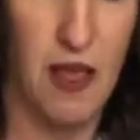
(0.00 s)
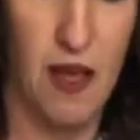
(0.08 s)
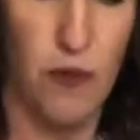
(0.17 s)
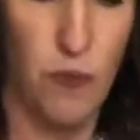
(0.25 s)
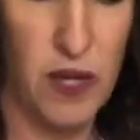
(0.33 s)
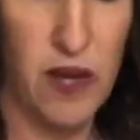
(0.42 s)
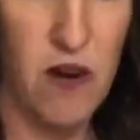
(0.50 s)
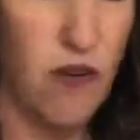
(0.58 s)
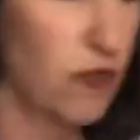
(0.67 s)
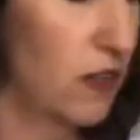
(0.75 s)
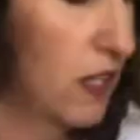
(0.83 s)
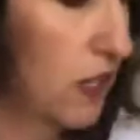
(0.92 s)
And we
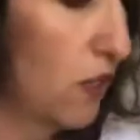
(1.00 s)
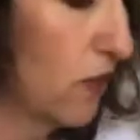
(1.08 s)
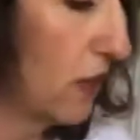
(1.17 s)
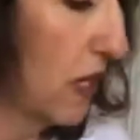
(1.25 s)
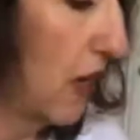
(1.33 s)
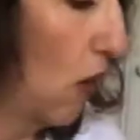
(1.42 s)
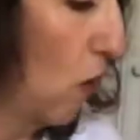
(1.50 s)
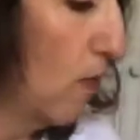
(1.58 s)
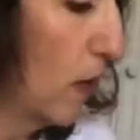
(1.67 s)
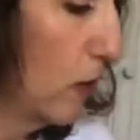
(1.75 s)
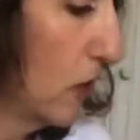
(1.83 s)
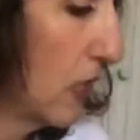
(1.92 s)
are literally
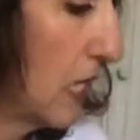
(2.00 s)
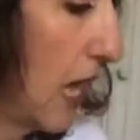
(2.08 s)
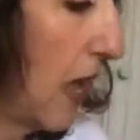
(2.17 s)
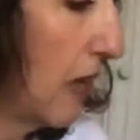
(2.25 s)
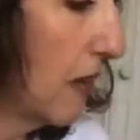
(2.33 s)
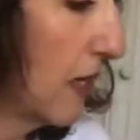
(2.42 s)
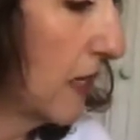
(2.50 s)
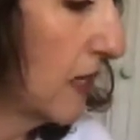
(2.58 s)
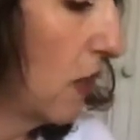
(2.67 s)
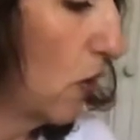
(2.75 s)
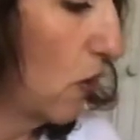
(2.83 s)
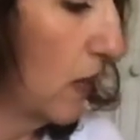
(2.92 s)
almost done. That's
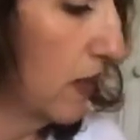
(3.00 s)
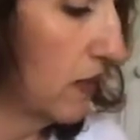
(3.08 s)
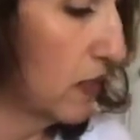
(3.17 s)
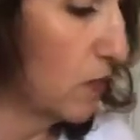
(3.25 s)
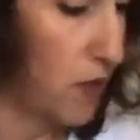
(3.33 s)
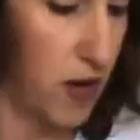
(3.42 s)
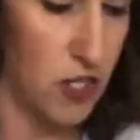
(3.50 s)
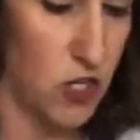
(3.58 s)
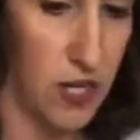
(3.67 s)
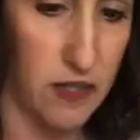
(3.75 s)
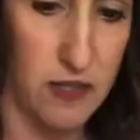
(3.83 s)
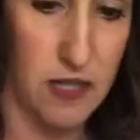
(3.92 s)
how quick this
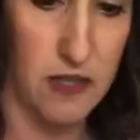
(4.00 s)
project